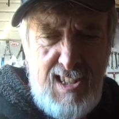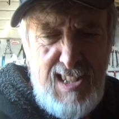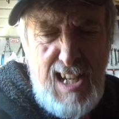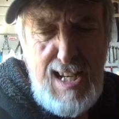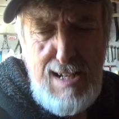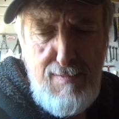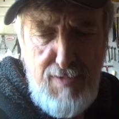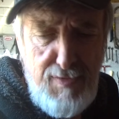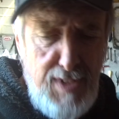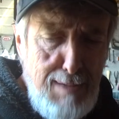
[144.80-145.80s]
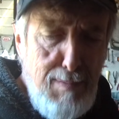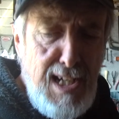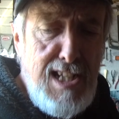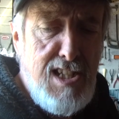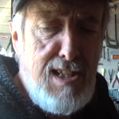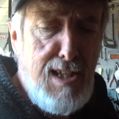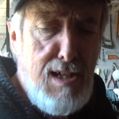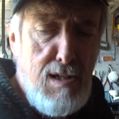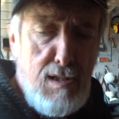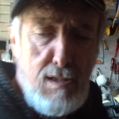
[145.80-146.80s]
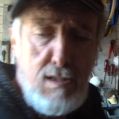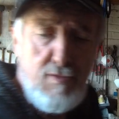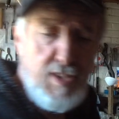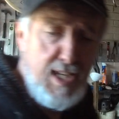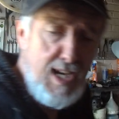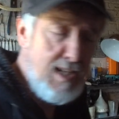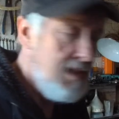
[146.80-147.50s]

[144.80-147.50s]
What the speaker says: 10-15 minutes in there for that.